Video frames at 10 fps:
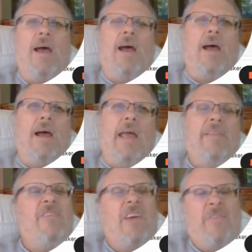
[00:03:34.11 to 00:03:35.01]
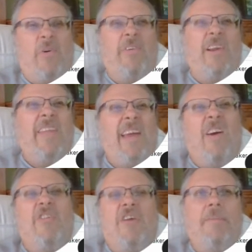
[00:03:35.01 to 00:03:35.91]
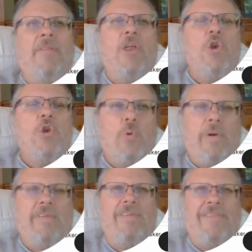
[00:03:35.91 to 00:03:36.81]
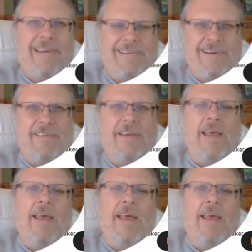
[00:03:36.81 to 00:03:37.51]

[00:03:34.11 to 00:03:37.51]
and unfortunately, they are some of the newest features.